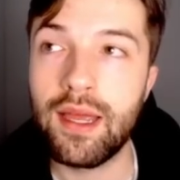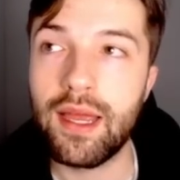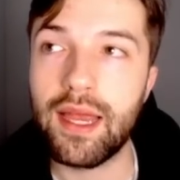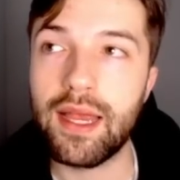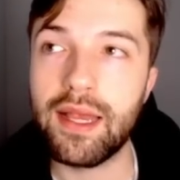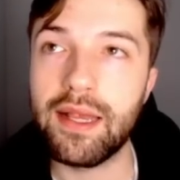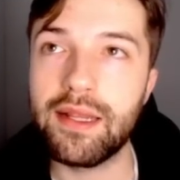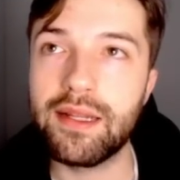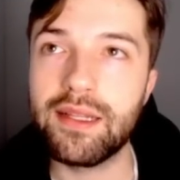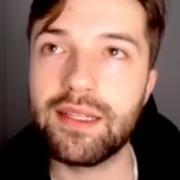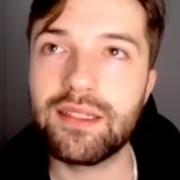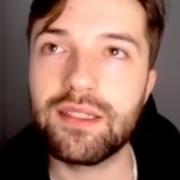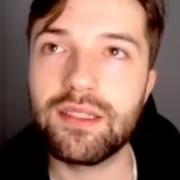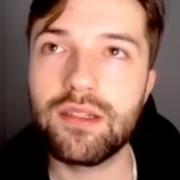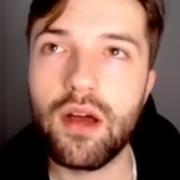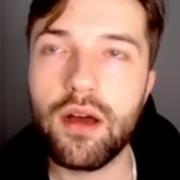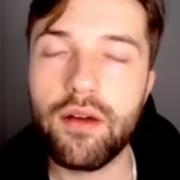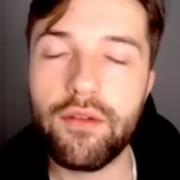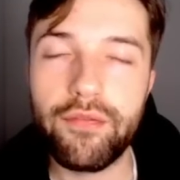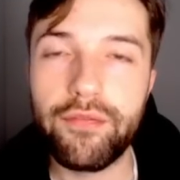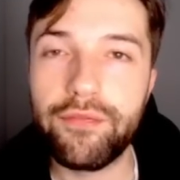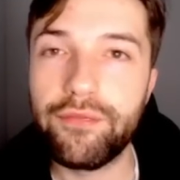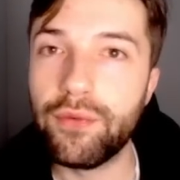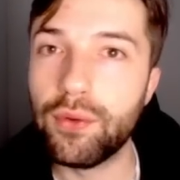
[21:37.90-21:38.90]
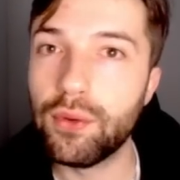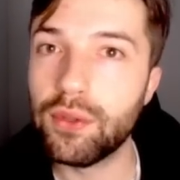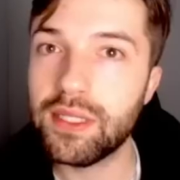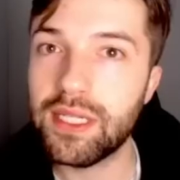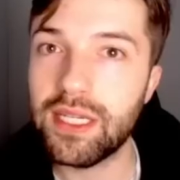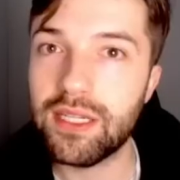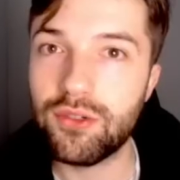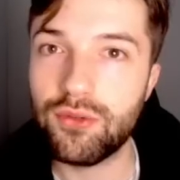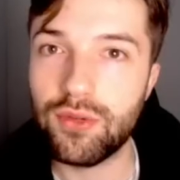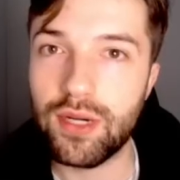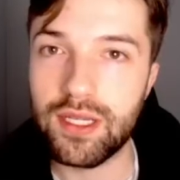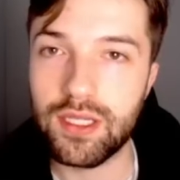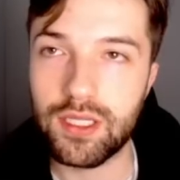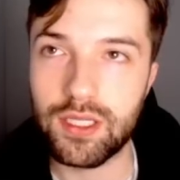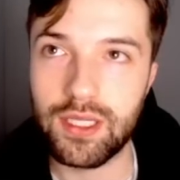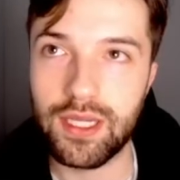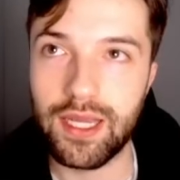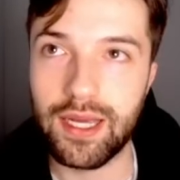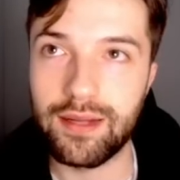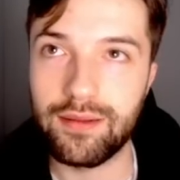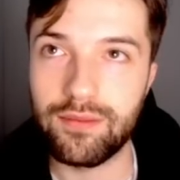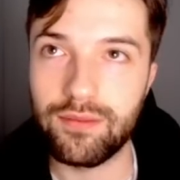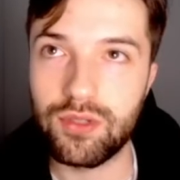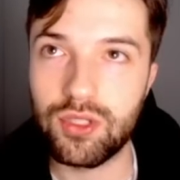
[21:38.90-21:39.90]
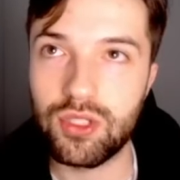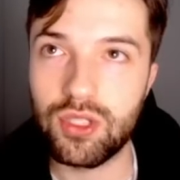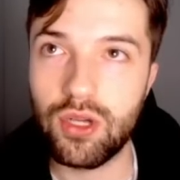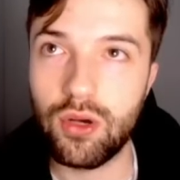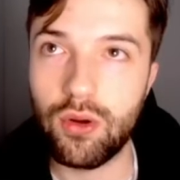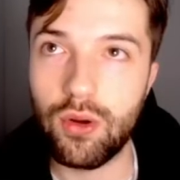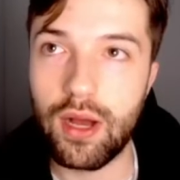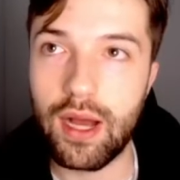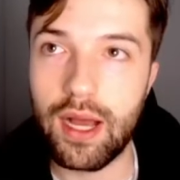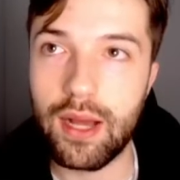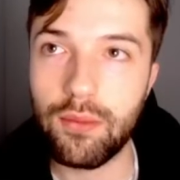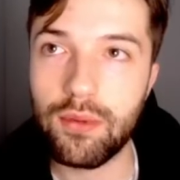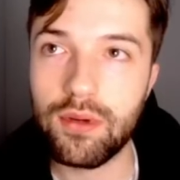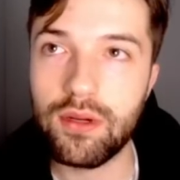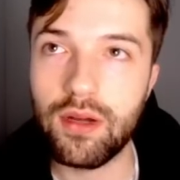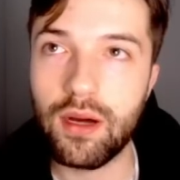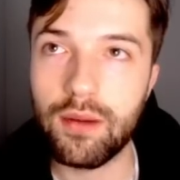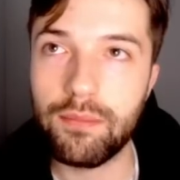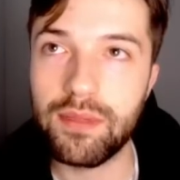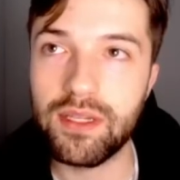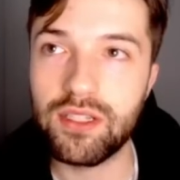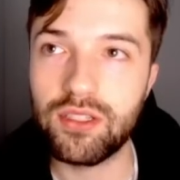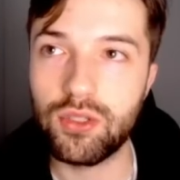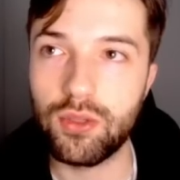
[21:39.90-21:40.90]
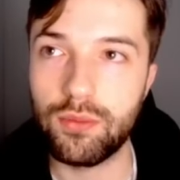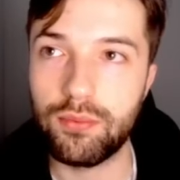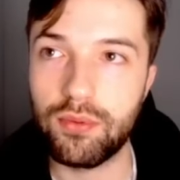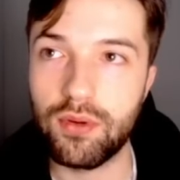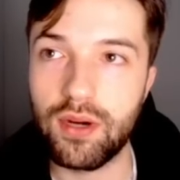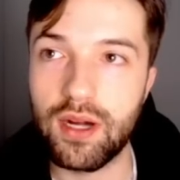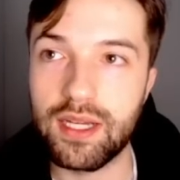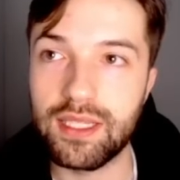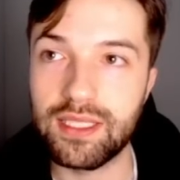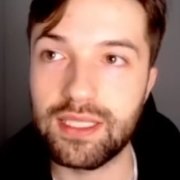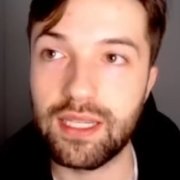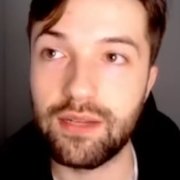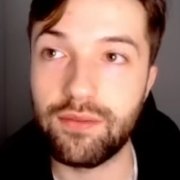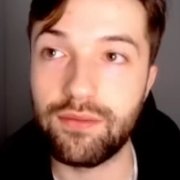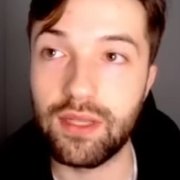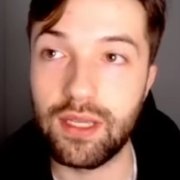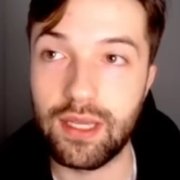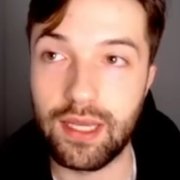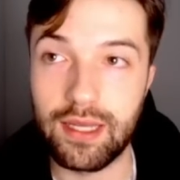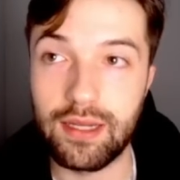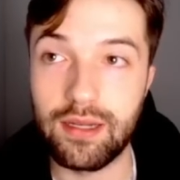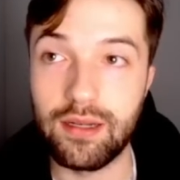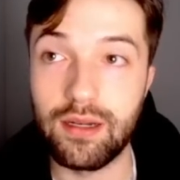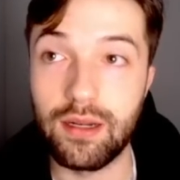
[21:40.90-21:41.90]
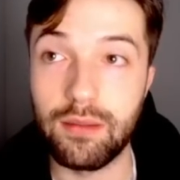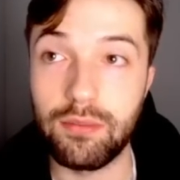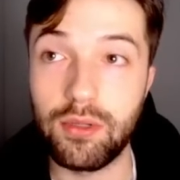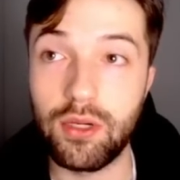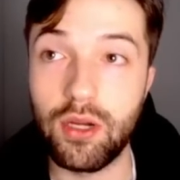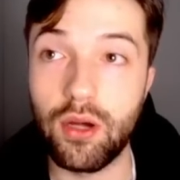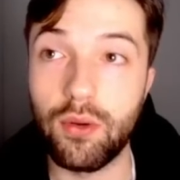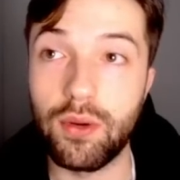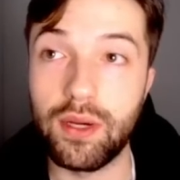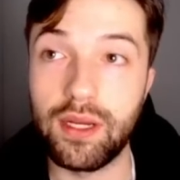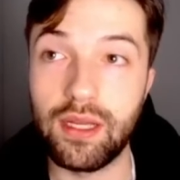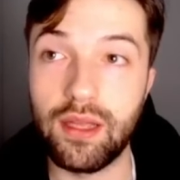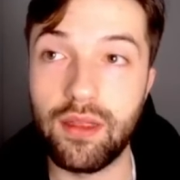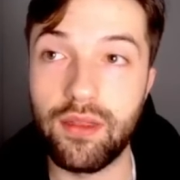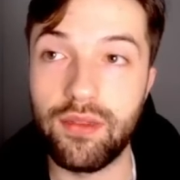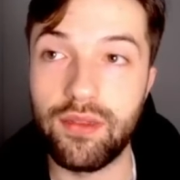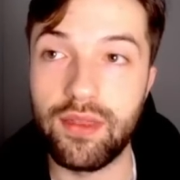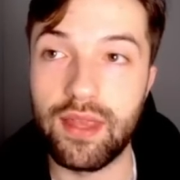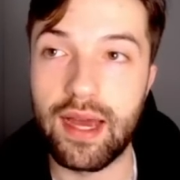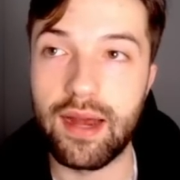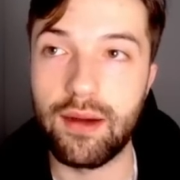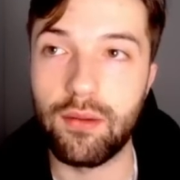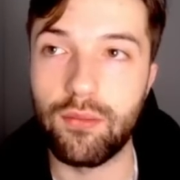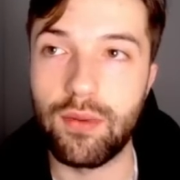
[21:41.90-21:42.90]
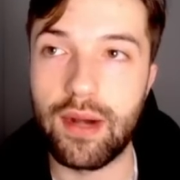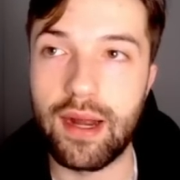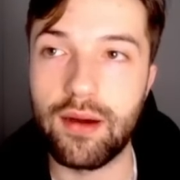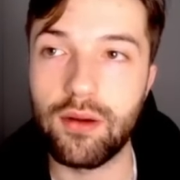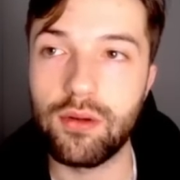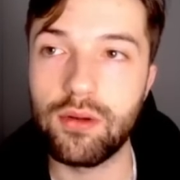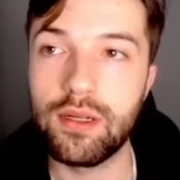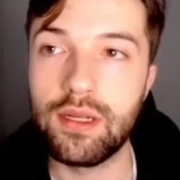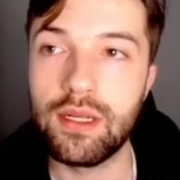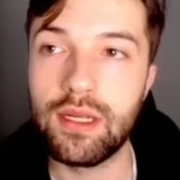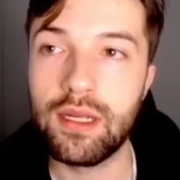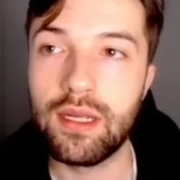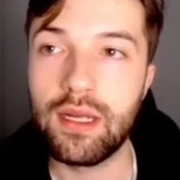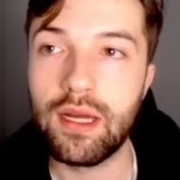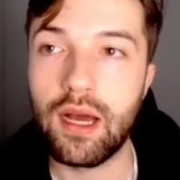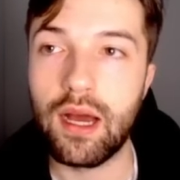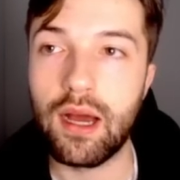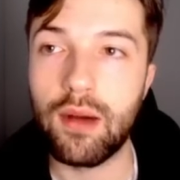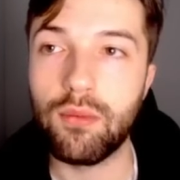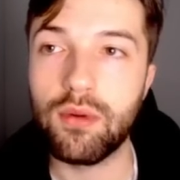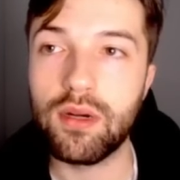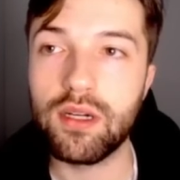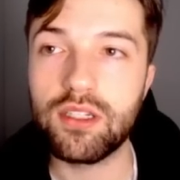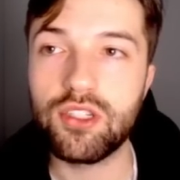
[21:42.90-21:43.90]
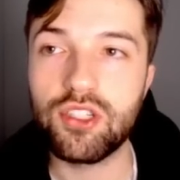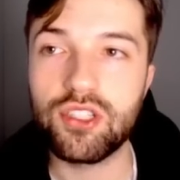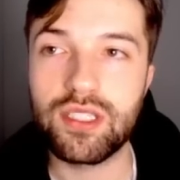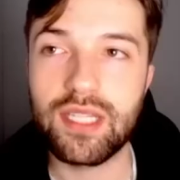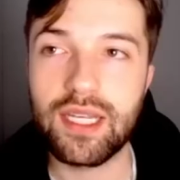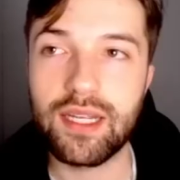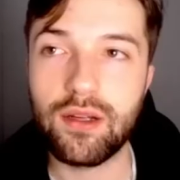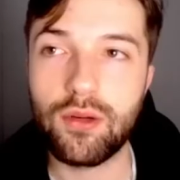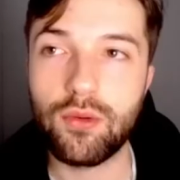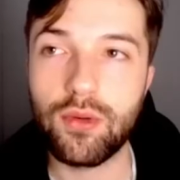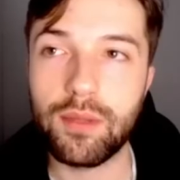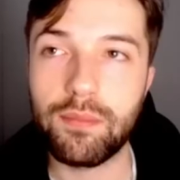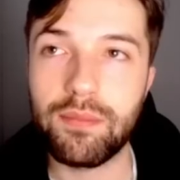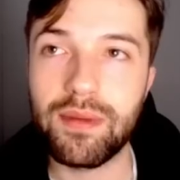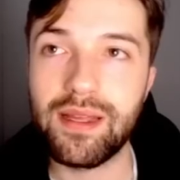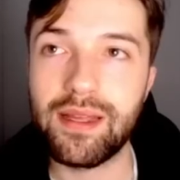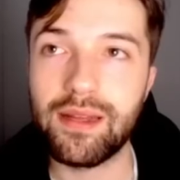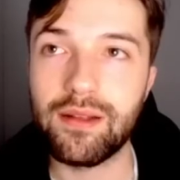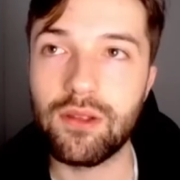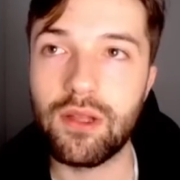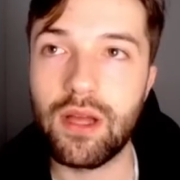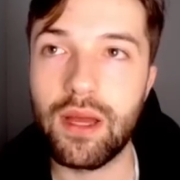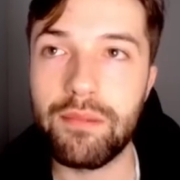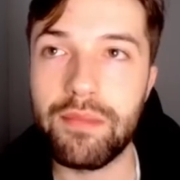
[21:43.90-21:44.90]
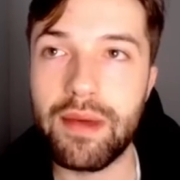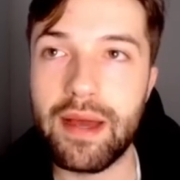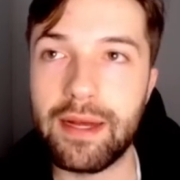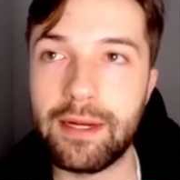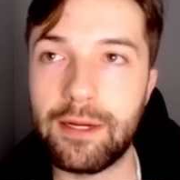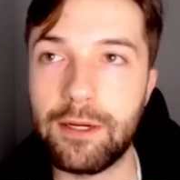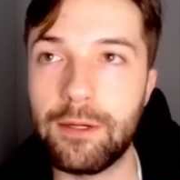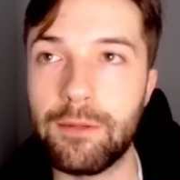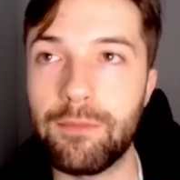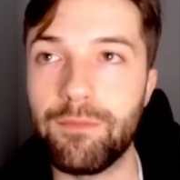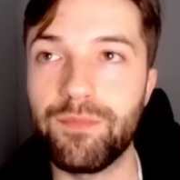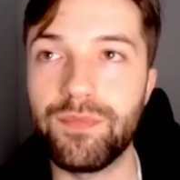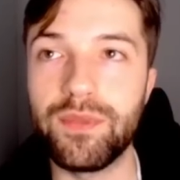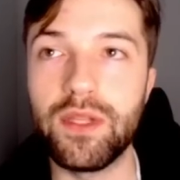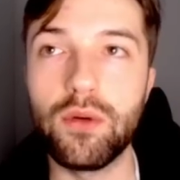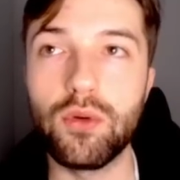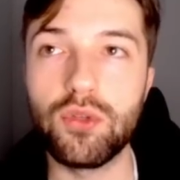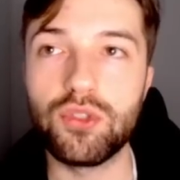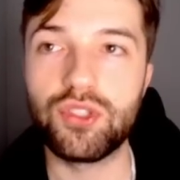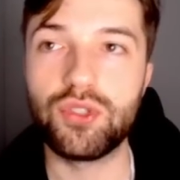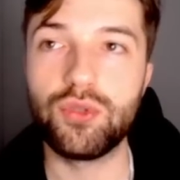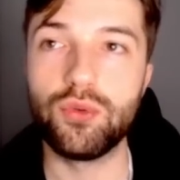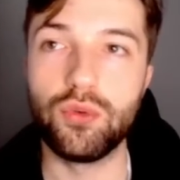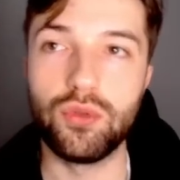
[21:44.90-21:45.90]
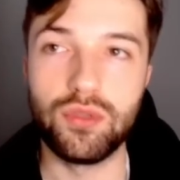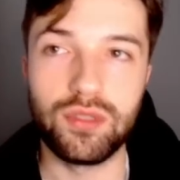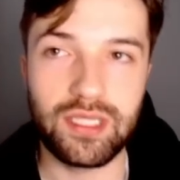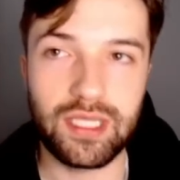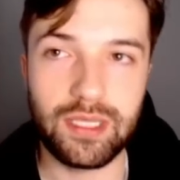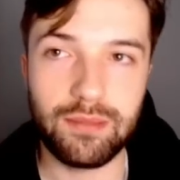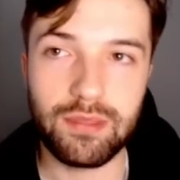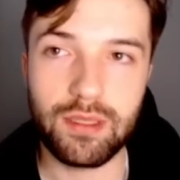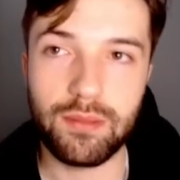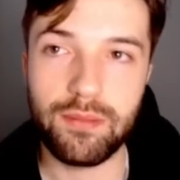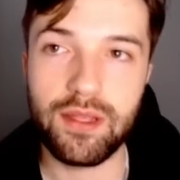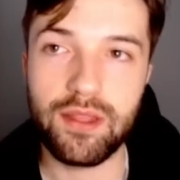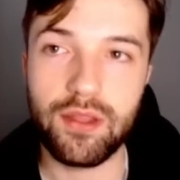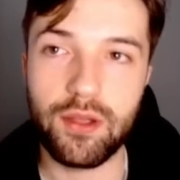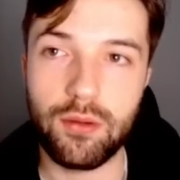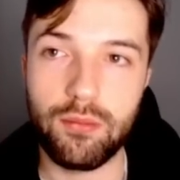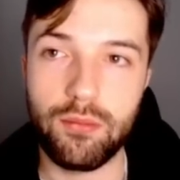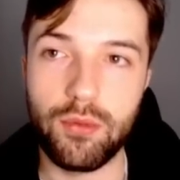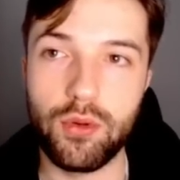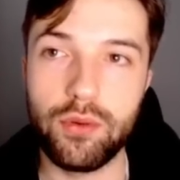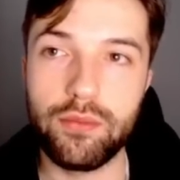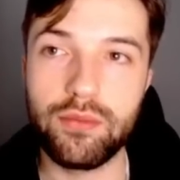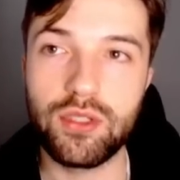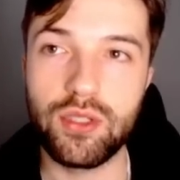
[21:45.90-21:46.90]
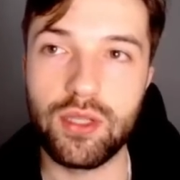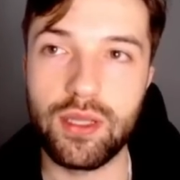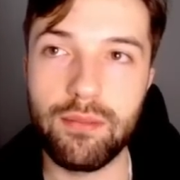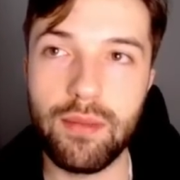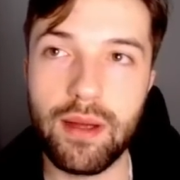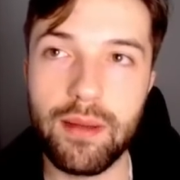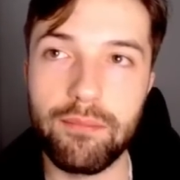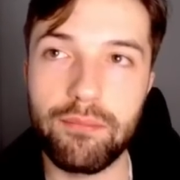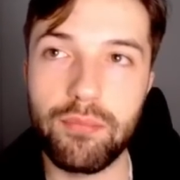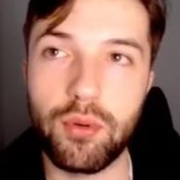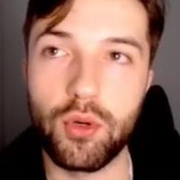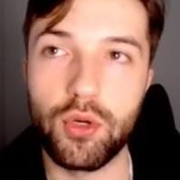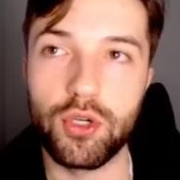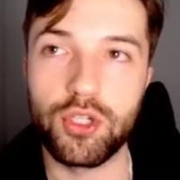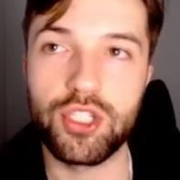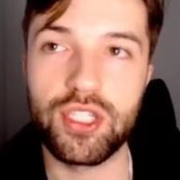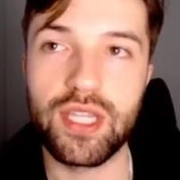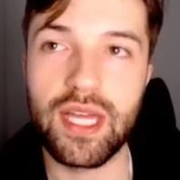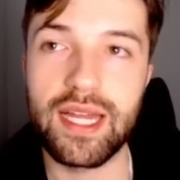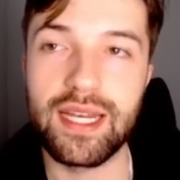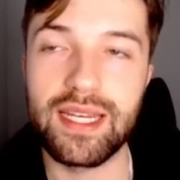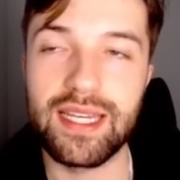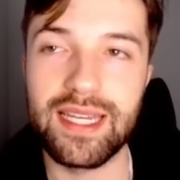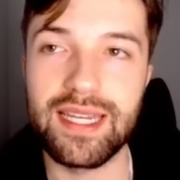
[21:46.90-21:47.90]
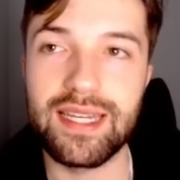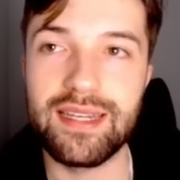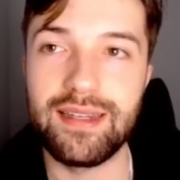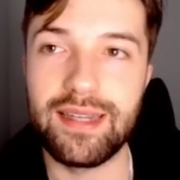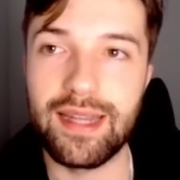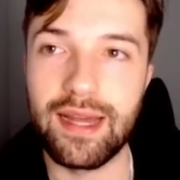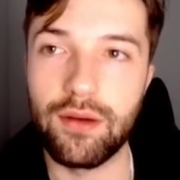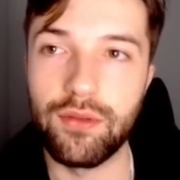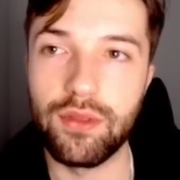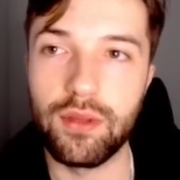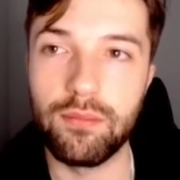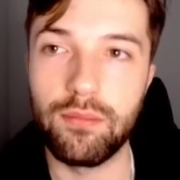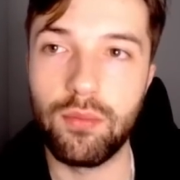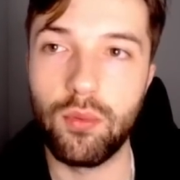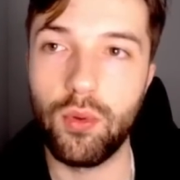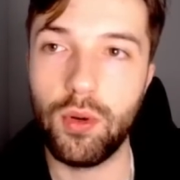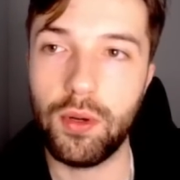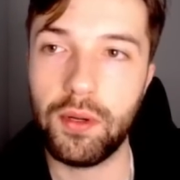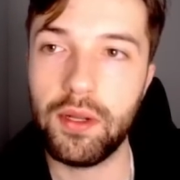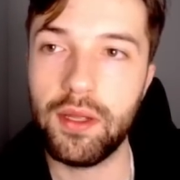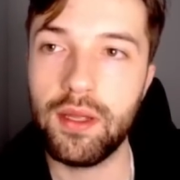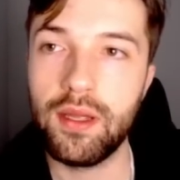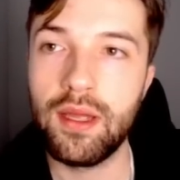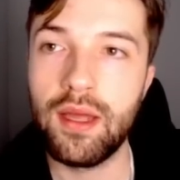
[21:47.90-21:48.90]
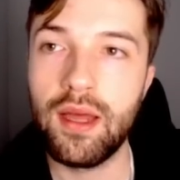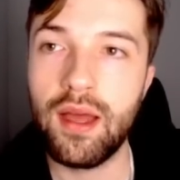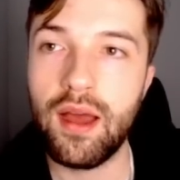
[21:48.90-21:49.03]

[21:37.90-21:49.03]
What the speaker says: and it's not fully addressed yet. So I would not be surprised if they ended up going that route. I want to just take a quick peek at linebacker. Noah Sewell seems to be their move, so they might push that need down the board.